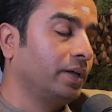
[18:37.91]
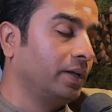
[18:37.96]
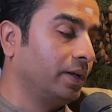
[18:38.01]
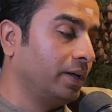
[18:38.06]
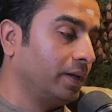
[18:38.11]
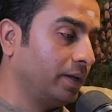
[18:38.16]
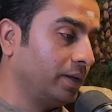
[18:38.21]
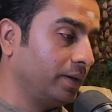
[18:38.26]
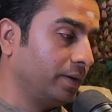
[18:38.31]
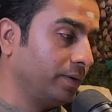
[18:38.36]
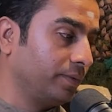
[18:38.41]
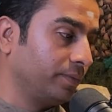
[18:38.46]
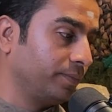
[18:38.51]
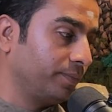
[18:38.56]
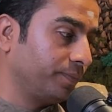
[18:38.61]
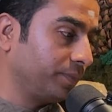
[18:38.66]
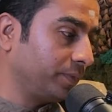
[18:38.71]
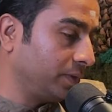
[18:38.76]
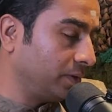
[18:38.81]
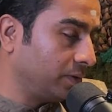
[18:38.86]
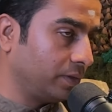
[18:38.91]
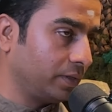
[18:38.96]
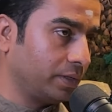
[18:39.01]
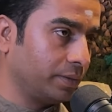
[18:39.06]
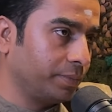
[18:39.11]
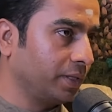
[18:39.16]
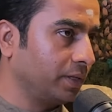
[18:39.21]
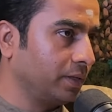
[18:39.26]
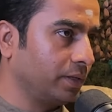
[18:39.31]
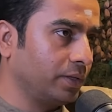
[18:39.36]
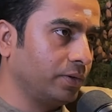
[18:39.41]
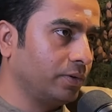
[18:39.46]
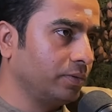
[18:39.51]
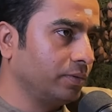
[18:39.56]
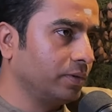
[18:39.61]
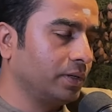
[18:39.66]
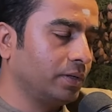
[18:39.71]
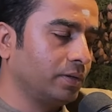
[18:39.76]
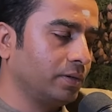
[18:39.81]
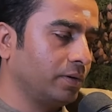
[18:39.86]
I mean,
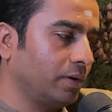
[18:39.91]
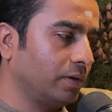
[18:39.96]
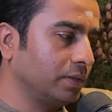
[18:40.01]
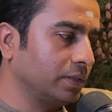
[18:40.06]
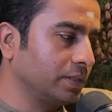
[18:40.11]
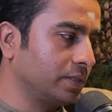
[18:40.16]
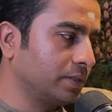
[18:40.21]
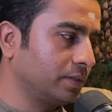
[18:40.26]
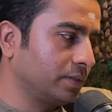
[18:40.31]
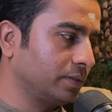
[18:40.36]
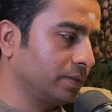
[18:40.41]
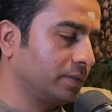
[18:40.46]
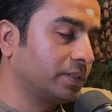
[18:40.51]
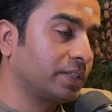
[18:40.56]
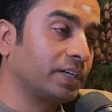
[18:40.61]
all these